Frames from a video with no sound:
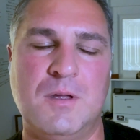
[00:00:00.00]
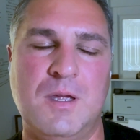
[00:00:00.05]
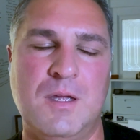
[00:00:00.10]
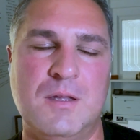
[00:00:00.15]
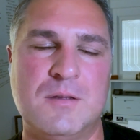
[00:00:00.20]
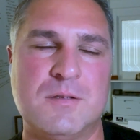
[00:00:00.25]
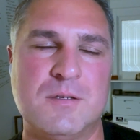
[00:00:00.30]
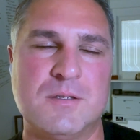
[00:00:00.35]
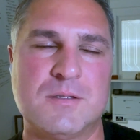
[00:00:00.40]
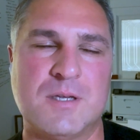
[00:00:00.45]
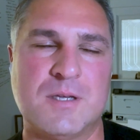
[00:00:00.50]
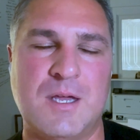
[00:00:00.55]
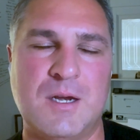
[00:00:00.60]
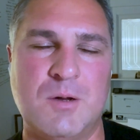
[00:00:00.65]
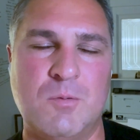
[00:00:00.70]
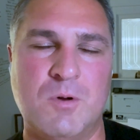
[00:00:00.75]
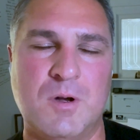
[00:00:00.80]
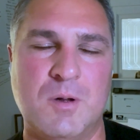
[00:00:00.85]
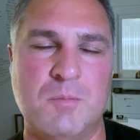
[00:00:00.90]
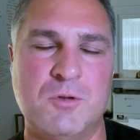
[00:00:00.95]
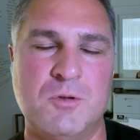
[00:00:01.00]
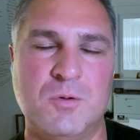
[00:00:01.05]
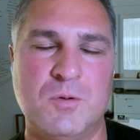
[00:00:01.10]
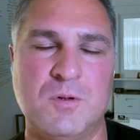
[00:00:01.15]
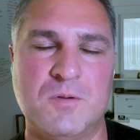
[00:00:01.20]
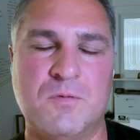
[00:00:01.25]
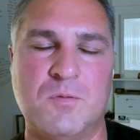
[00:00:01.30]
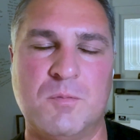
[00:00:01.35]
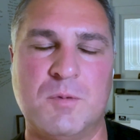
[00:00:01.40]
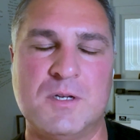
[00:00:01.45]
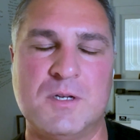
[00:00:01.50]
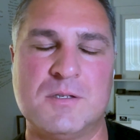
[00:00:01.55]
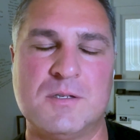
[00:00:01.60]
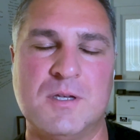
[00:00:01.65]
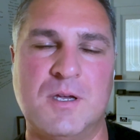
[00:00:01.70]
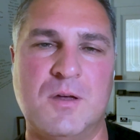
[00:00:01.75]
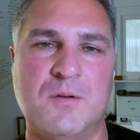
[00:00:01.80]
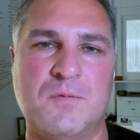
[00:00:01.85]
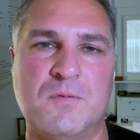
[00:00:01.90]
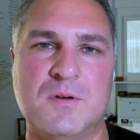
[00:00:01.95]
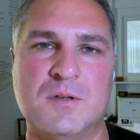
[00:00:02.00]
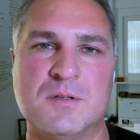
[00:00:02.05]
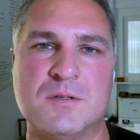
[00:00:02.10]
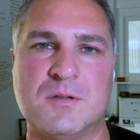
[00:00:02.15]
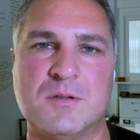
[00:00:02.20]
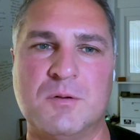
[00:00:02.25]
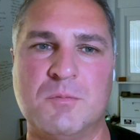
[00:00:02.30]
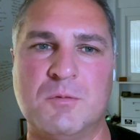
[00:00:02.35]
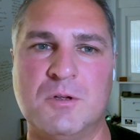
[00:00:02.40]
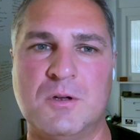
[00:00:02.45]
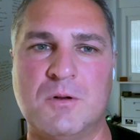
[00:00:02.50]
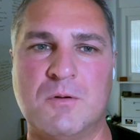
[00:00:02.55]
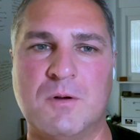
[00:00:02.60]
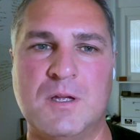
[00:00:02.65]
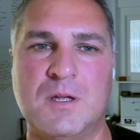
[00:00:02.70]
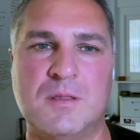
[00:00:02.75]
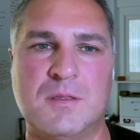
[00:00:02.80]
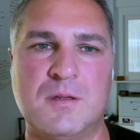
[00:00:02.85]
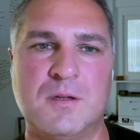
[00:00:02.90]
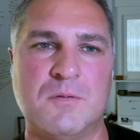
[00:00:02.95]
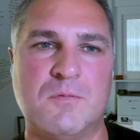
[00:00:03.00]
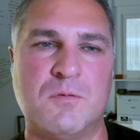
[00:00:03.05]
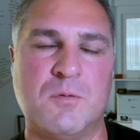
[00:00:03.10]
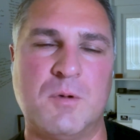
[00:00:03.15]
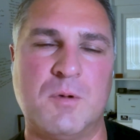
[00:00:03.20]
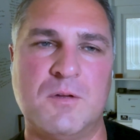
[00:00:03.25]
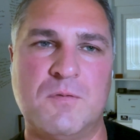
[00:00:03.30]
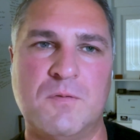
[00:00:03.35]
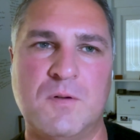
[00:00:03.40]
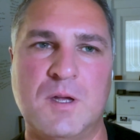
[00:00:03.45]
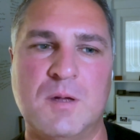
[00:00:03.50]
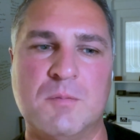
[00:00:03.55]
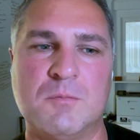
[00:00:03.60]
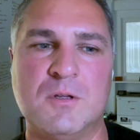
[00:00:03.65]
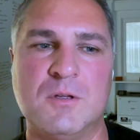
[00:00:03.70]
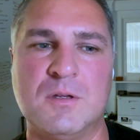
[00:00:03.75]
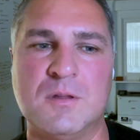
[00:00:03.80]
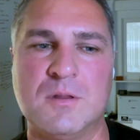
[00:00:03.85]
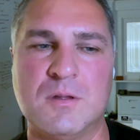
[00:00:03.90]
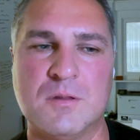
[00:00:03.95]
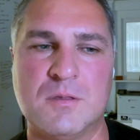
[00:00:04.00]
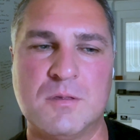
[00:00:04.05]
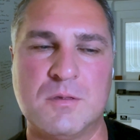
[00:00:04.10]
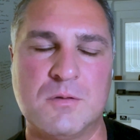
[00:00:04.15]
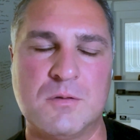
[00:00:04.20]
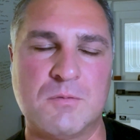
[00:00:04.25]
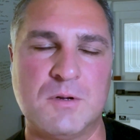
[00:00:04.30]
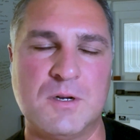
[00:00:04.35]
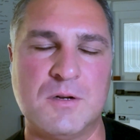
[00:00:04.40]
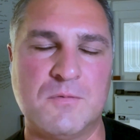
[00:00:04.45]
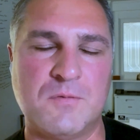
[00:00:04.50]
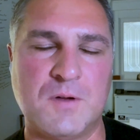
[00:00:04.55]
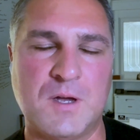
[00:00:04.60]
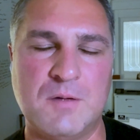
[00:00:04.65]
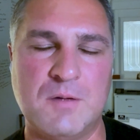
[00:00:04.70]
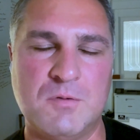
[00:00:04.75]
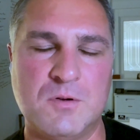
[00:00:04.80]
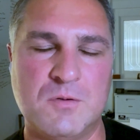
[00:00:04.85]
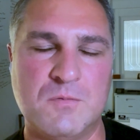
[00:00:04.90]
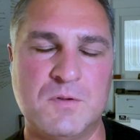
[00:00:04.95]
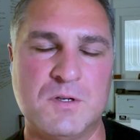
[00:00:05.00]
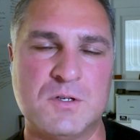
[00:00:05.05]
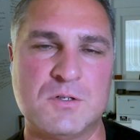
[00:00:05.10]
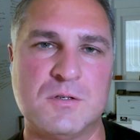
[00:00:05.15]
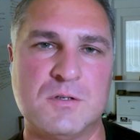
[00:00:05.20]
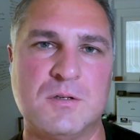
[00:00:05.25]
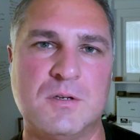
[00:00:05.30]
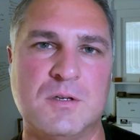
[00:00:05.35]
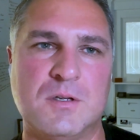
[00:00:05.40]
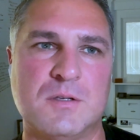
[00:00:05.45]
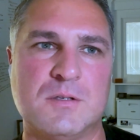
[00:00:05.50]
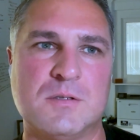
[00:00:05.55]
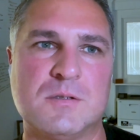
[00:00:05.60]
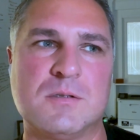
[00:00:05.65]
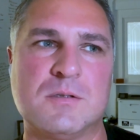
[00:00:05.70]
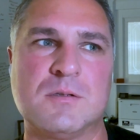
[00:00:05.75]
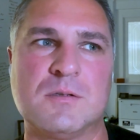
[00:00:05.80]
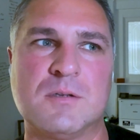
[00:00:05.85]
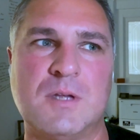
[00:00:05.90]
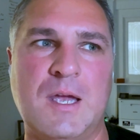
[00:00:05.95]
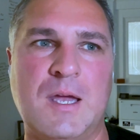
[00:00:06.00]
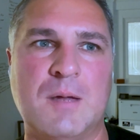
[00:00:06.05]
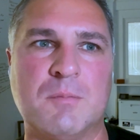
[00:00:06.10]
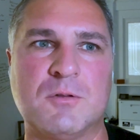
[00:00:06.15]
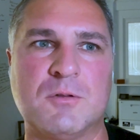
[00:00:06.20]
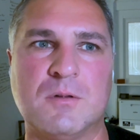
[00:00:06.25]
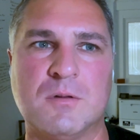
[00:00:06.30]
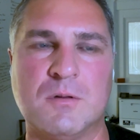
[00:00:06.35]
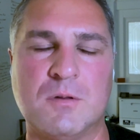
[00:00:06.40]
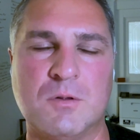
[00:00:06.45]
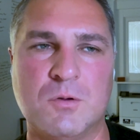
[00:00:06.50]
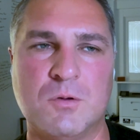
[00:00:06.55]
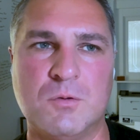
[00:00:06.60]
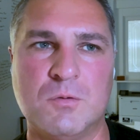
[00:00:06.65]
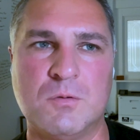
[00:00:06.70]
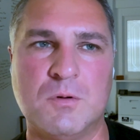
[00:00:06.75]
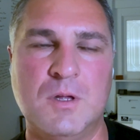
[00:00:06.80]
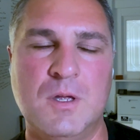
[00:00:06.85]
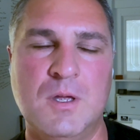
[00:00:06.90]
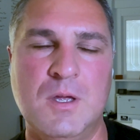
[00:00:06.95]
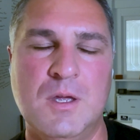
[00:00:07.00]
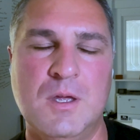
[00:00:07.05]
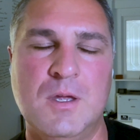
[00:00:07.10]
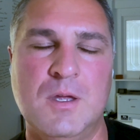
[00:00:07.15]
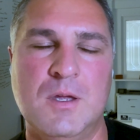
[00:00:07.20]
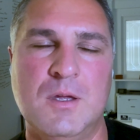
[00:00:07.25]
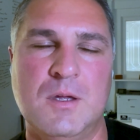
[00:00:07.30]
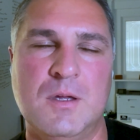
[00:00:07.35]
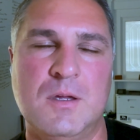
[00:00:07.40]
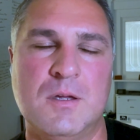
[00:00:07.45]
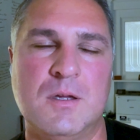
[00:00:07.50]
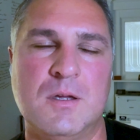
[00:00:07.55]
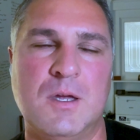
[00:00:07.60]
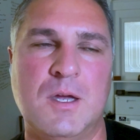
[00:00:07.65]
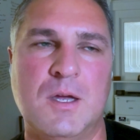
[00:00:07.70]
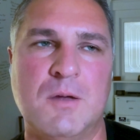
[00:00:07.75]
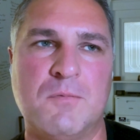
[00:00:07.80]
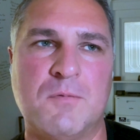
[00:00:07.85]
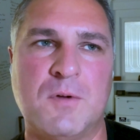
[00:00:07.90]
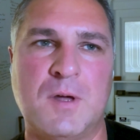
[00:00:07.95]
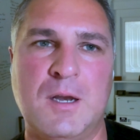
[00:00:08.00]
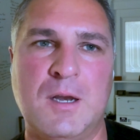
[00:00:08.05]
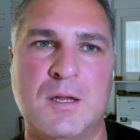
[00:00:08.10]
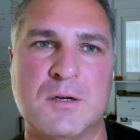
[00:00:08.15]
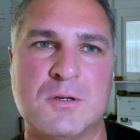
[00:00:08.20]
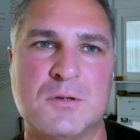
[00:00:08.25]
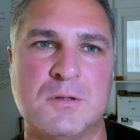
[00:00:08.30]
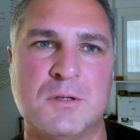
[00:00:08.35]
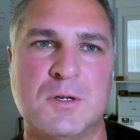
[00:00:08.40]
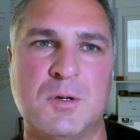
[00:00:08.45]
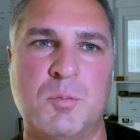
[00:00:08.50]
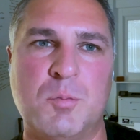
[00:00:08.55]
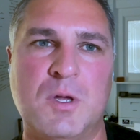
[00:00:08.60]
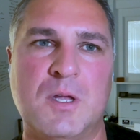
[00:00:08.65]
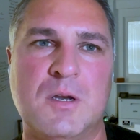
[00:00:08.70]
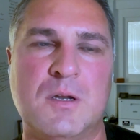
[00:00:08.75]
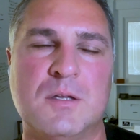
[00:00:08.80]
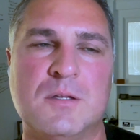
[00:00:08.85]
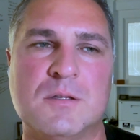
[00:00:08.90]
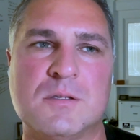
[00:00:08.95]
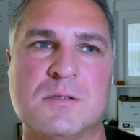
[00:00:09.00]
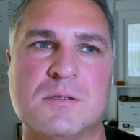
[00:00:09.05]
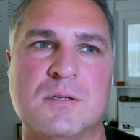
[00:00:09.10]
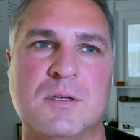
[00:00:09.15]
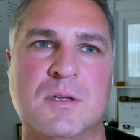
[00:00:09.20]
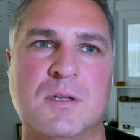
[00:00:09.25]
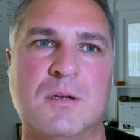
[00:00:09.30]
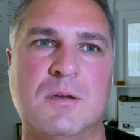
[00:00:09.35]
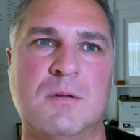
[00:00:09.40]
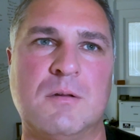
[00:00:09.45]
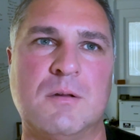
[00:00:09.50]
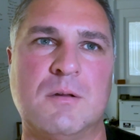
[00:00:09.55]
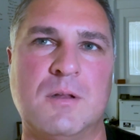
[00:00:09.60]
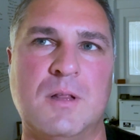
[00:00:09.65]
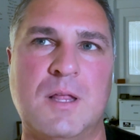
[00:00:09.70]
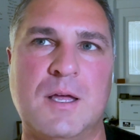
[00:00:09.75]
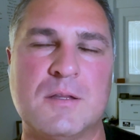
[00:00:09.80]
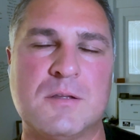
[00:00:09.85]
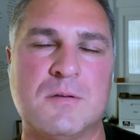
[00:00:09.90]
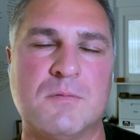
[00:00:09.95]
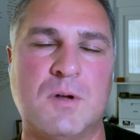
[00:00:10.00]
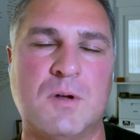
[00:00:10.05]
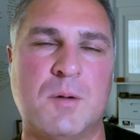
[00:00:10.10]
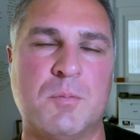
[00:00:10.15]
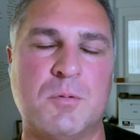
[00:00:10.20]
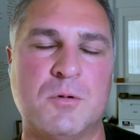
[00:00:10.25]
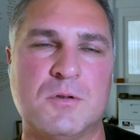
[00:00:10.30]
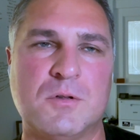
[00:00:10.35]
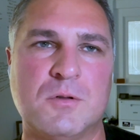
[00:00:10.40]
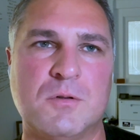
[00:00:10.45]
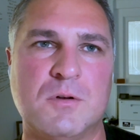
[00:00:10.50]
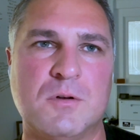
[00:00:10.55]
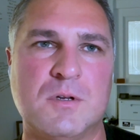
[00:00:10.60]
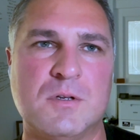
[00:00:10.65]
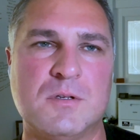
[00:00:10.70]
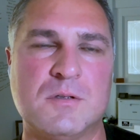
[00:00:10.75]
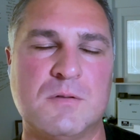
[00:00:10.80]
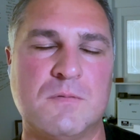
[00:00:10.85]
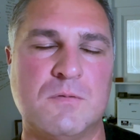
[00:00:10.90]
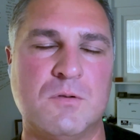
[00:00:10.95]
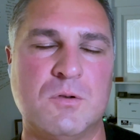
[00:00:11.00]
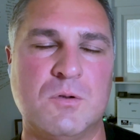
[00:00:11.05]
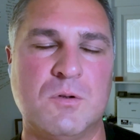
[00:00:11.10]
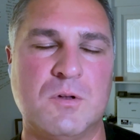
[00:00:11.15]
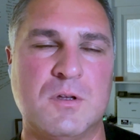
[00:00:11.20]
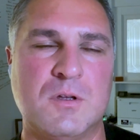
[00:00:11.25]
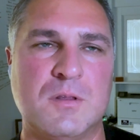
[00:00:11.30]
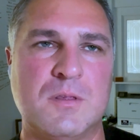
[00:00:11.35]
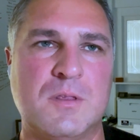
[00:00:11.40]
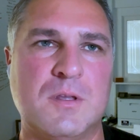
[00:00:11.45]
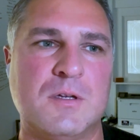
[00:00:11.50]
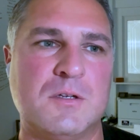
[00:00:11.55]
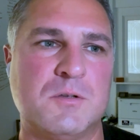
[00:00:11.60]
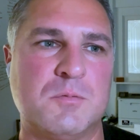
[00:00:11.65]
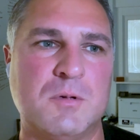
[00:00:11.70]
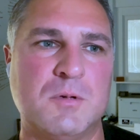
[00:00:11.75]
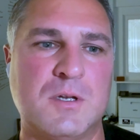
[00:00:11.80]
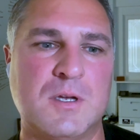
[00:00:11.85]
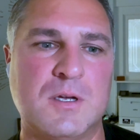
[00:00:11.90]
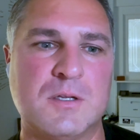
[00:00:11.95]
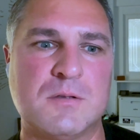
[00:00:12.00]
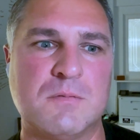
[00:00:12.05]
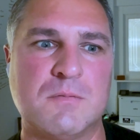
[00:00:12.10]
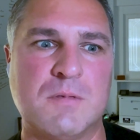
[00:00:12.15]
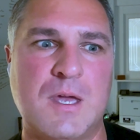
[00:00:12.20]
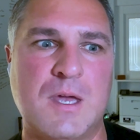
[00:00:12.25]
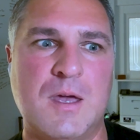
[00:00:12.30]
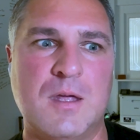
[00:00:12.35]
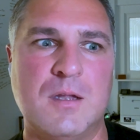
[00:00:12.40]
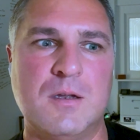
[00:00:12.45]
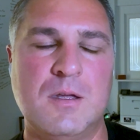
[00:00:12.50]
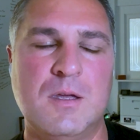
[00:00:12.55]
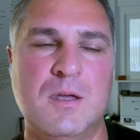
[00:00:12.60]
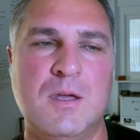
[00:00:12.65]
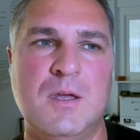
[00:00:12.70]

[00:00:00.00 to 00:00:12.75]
it's exciting what I'm doing for myself, and it's going to be a great thing for my family. The 3 to 5 year vision is absolute. financial independence and lots of opportunities for doing good things because of that.